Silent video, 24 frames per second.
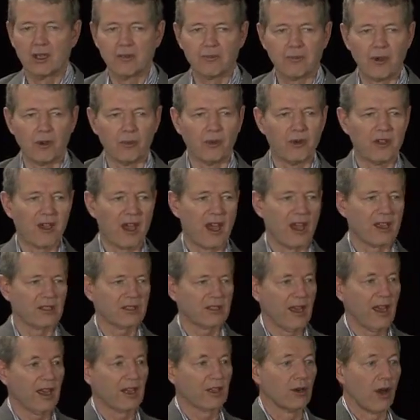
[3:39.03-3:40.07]
but we
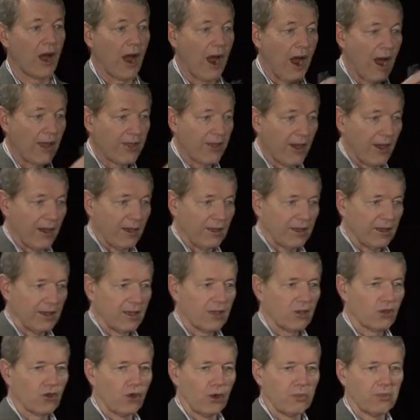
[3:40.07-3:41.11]
ask, how do other
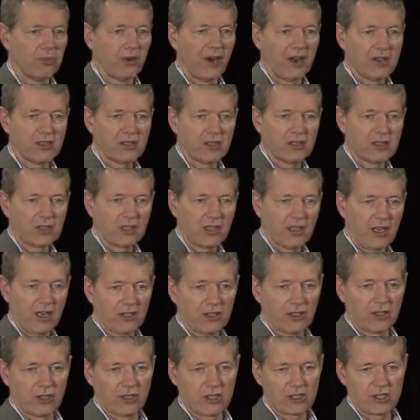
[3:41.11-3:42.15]
corporations
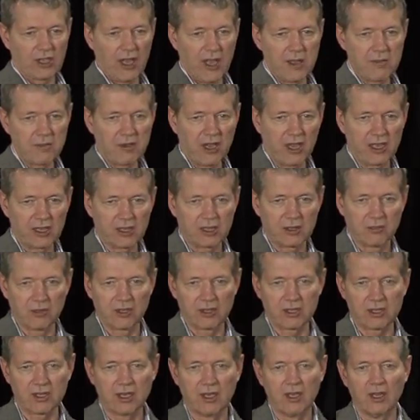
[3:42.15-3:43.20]
connect to the same
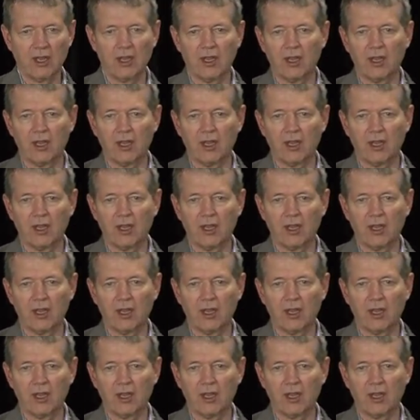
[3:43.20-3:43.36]
customers,